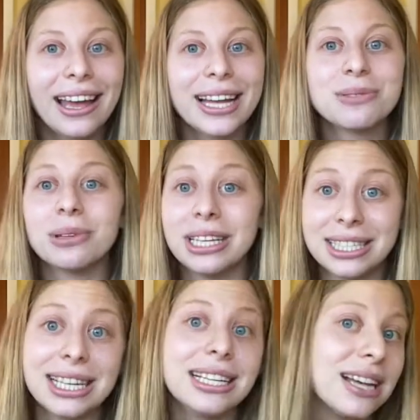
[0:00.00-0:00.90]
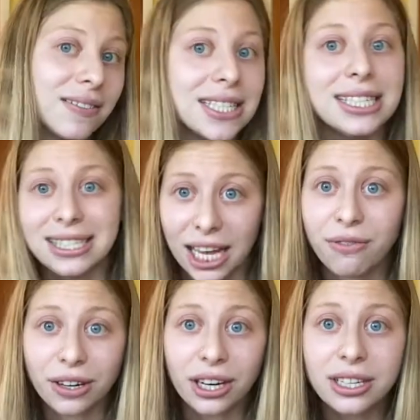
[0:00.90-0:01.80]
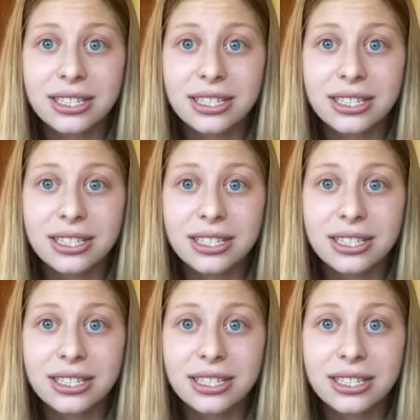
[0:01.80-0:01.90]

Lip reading: it's obviously safer